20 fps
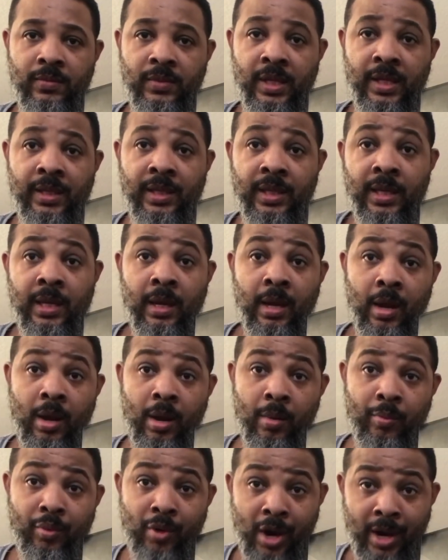that the
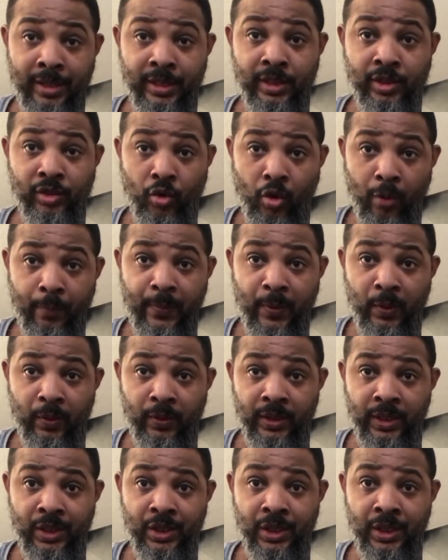Project Scorpio
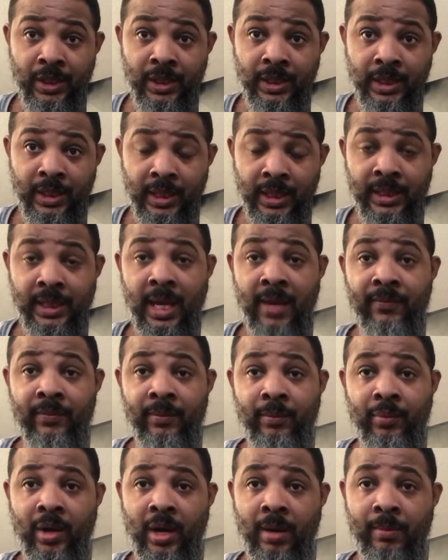edition is
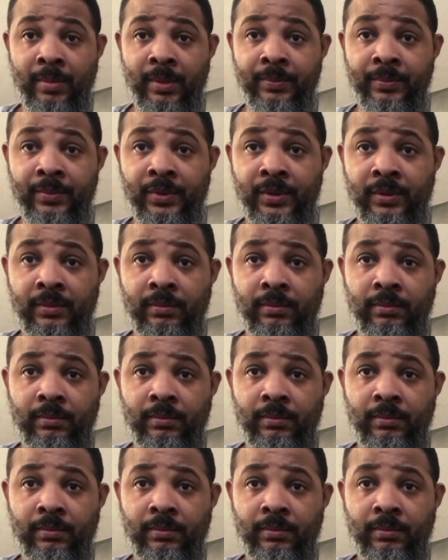having problems.